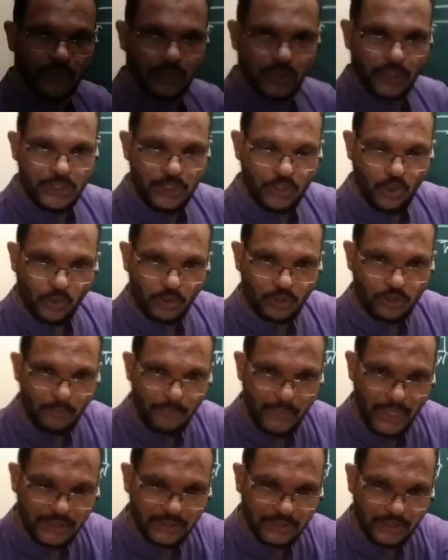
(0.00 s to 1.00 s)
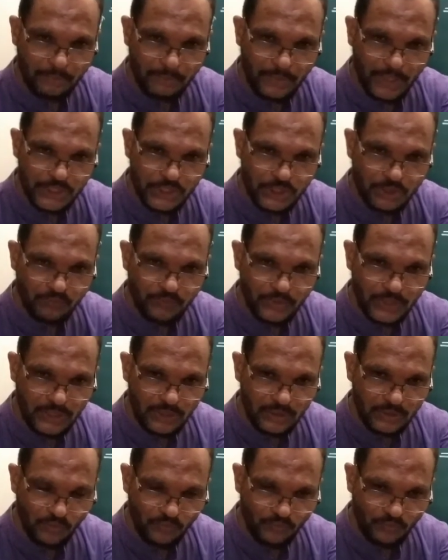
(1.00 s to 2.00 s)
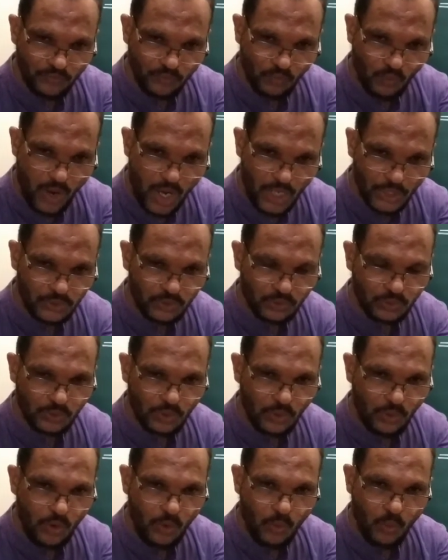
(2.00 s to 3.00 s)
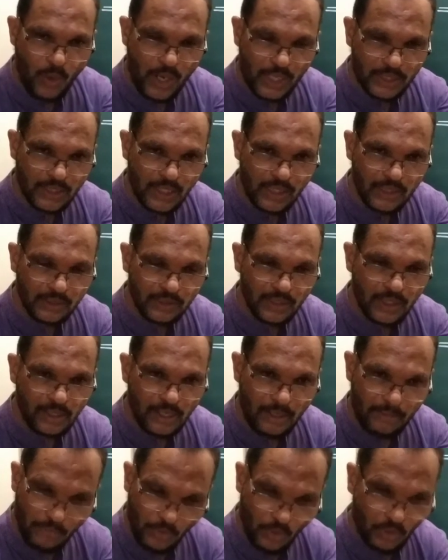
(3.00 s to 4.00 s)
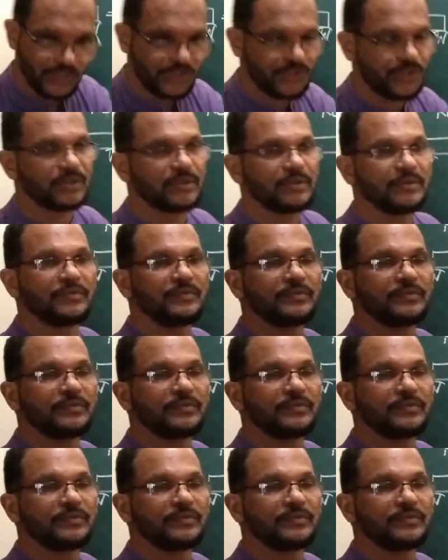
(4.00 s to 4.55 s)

In order to make the bench, we want to know what are the components.